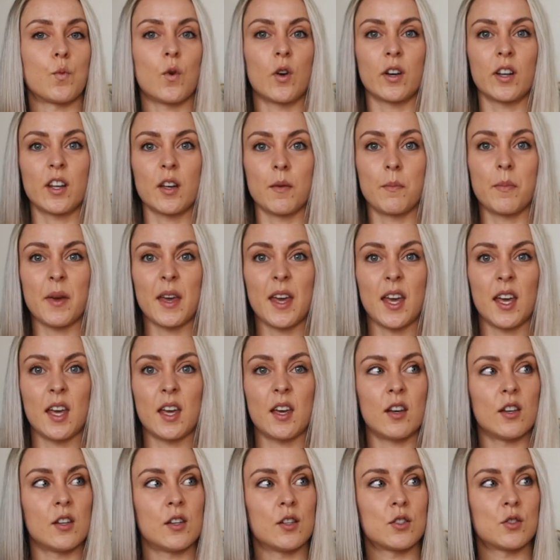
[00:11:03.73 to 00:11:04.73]
one can
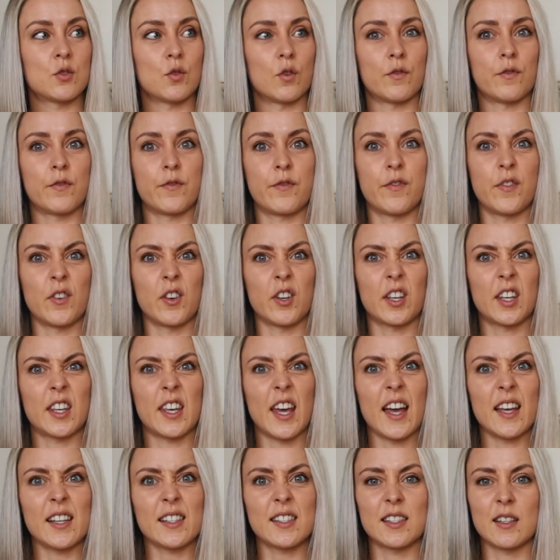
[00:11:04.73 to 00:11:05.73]
be sort of for
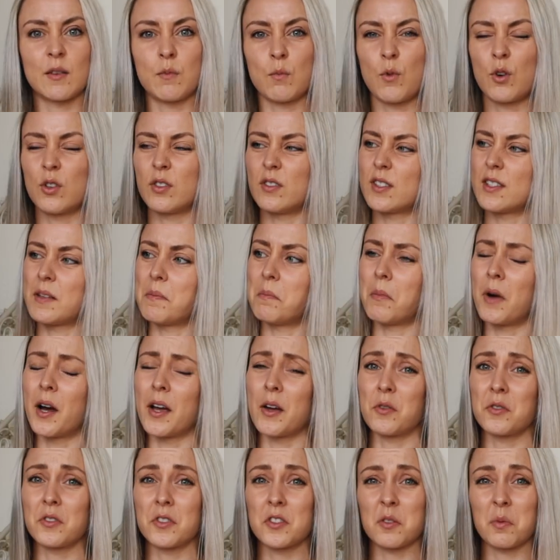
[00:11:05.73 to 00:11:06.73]
guests and one's in
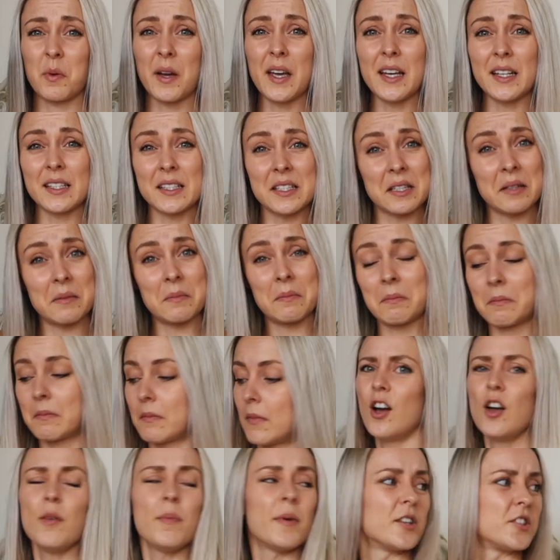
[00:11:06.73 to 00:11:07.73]
my ensuite.
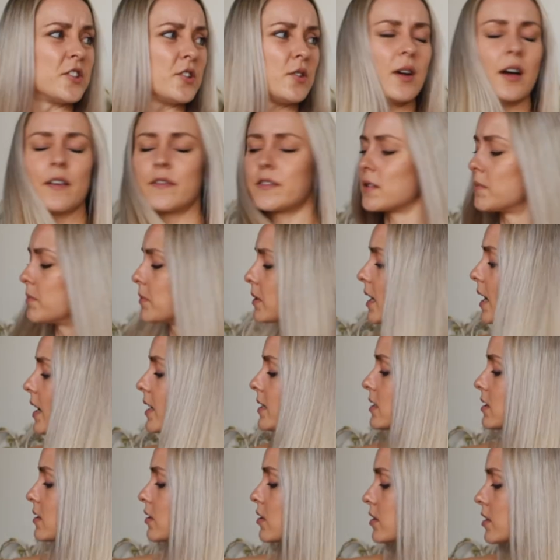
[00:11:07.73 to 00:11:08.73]
I hope I do have some
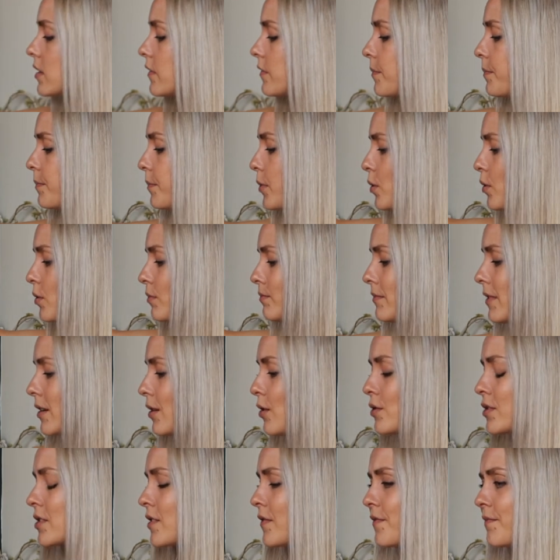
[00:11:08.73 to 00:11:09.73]
guests because I've bought
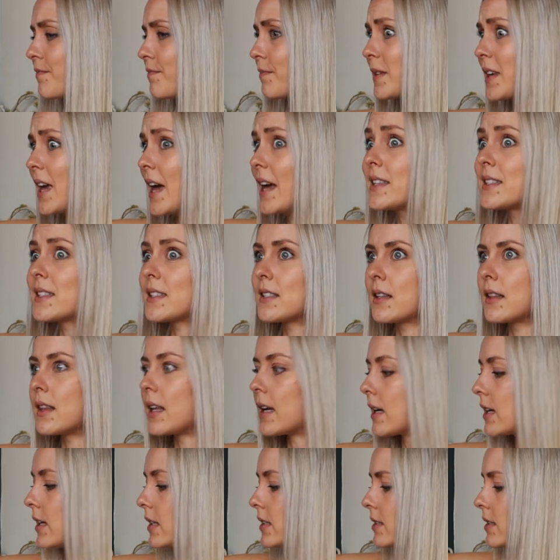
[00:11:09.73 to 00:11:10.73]
lots of guest
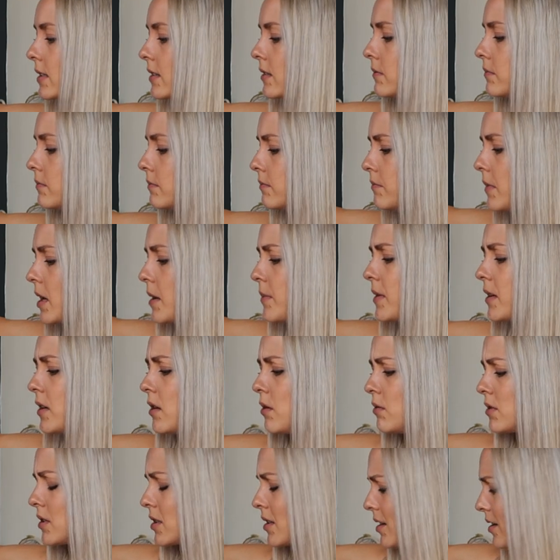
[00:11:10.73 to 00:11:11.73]
things and maybe
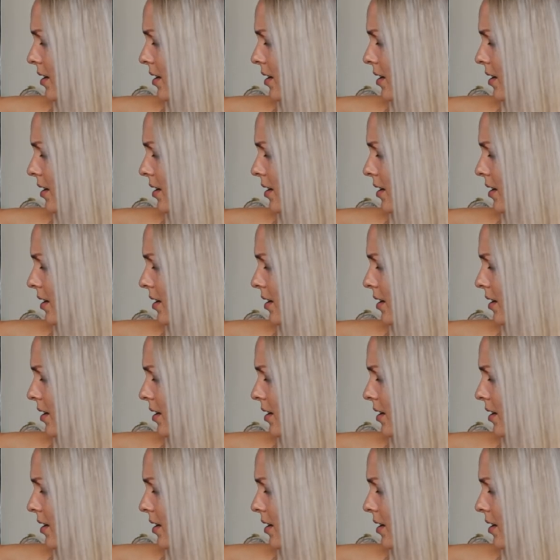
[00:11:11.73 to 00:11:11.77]
no one's